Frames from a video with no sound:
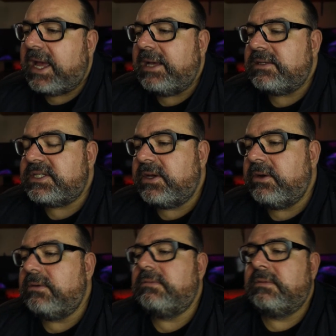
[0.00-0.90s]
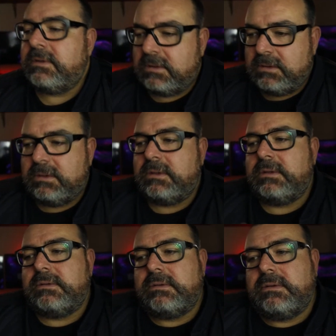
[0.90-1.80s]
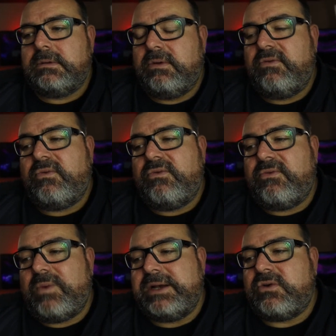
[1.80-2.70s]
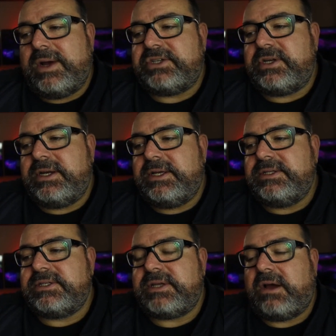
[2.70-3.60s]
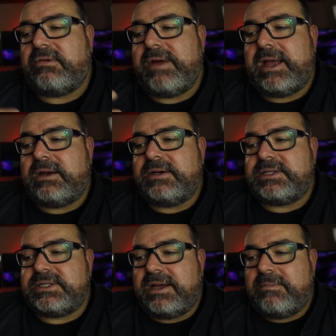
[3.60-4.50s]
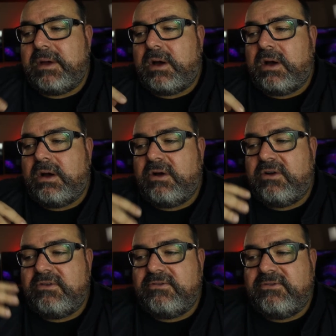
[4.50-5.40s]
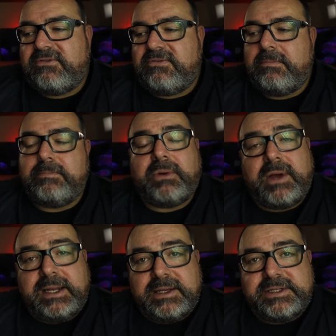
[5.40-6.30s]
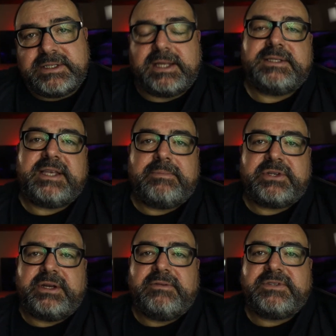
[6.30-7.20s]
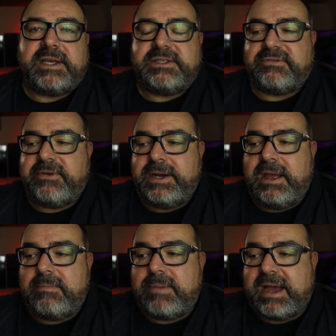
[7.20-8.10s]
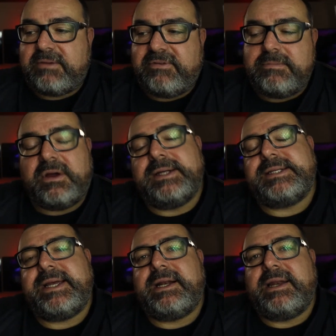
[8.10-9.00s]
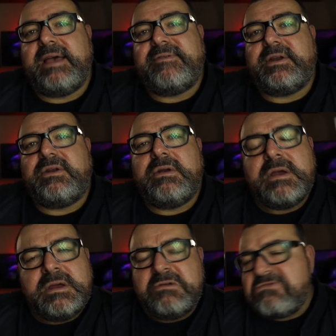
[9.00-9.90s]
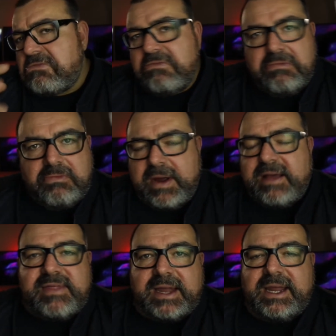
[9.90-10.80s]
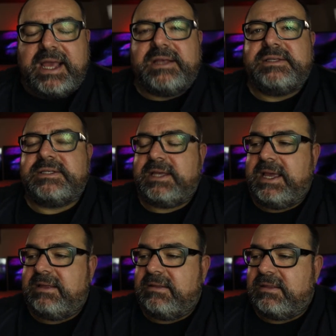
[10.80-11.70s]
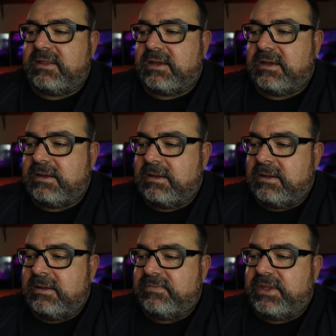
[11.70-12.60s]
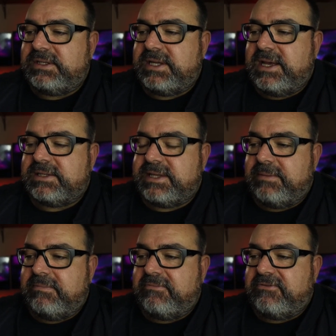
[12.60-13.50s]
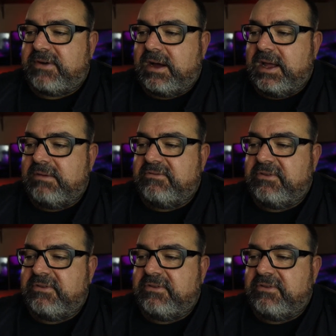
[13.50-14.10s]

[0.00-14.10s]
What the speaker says: So one question is around some of Bloyler's conception of schizophrenia back from 1911 and where that is in the DSM-5